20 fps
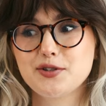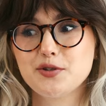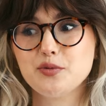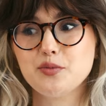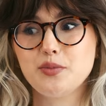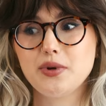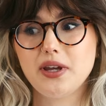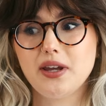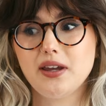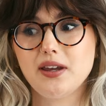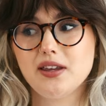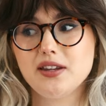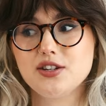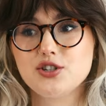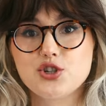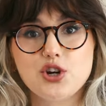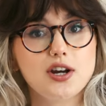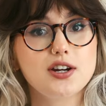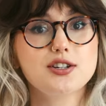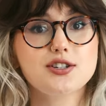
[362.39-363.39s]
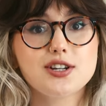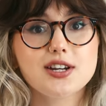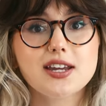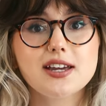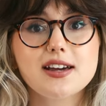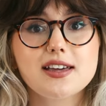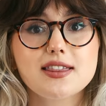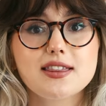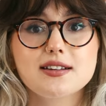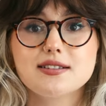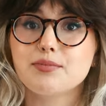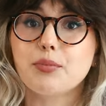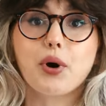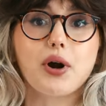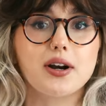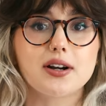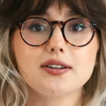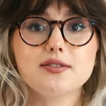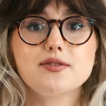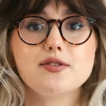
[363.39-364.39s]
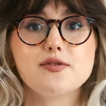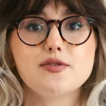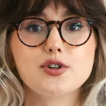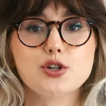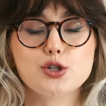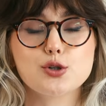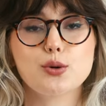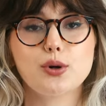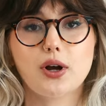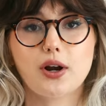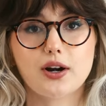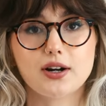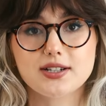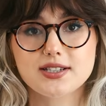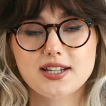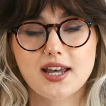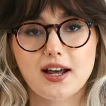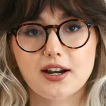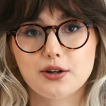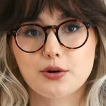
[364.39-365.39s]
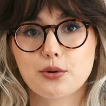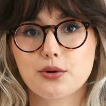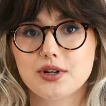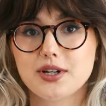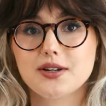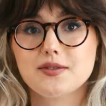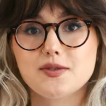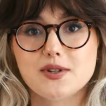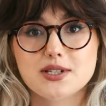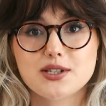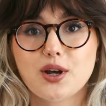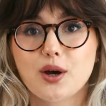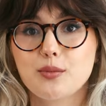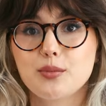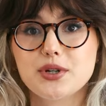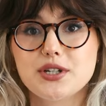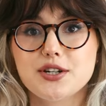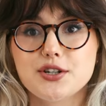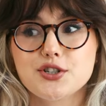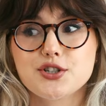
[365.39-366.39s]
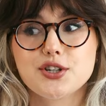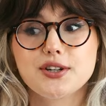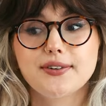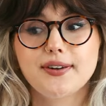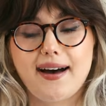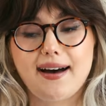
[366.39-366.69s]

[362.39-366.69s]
to be judging part of the visual arts category of this competition.